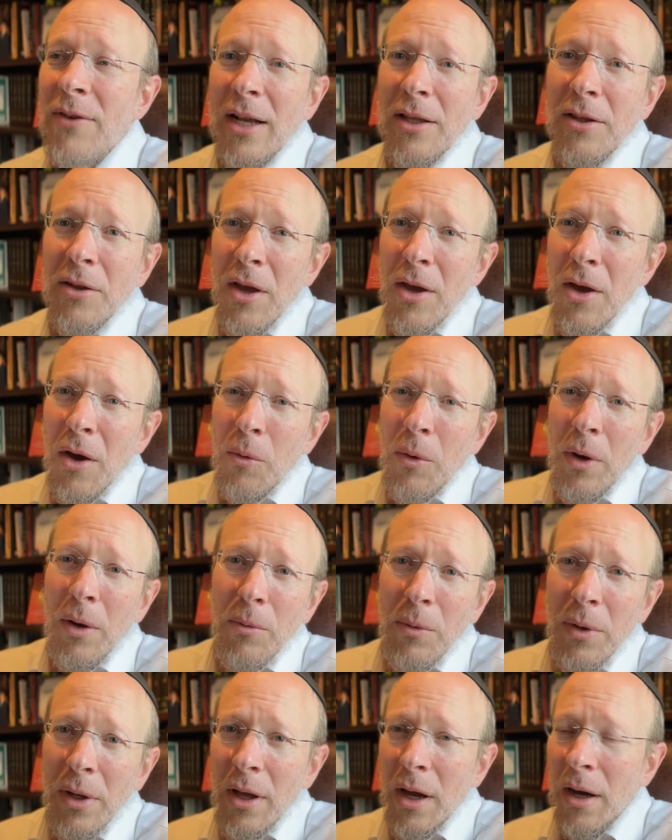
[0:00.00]
fact, we,
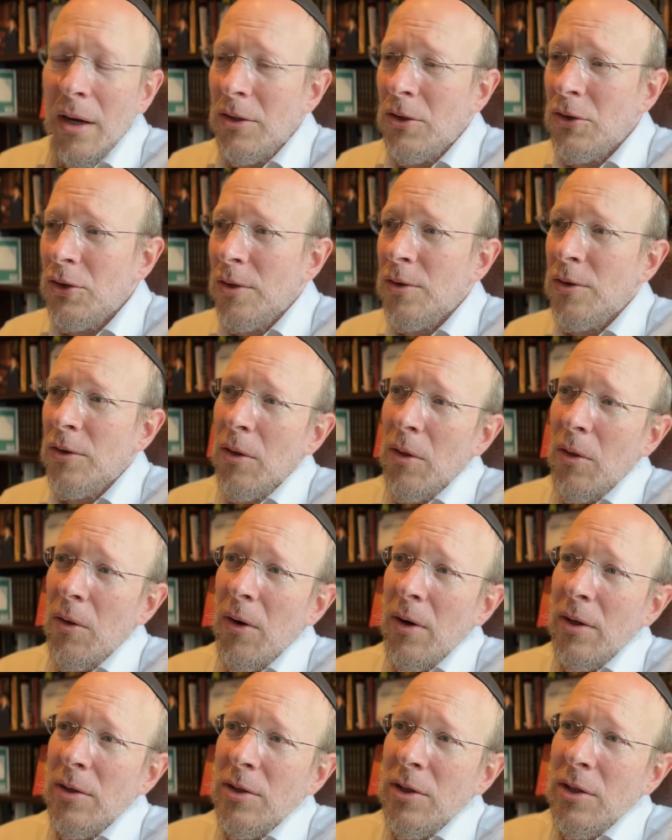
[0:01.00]
we uh, just
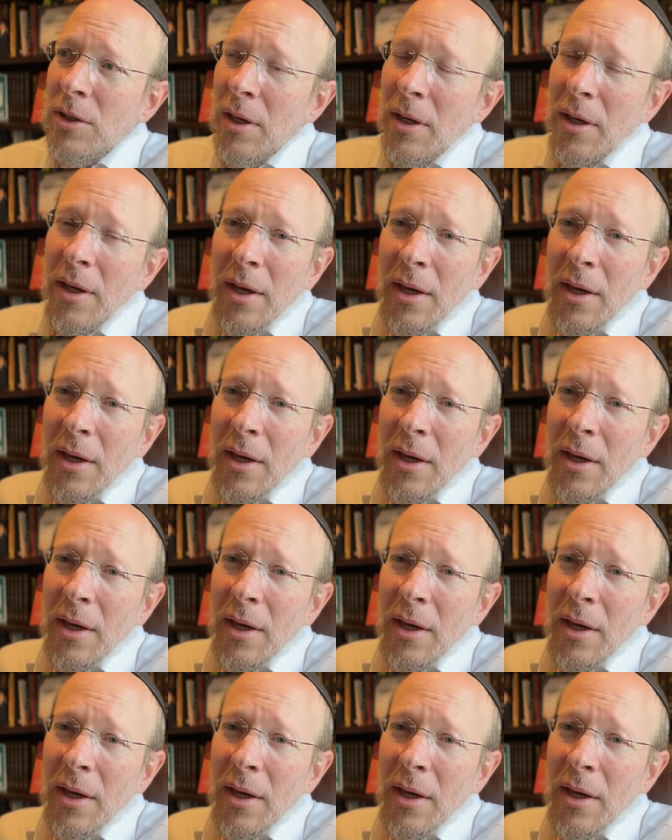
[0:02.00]
lost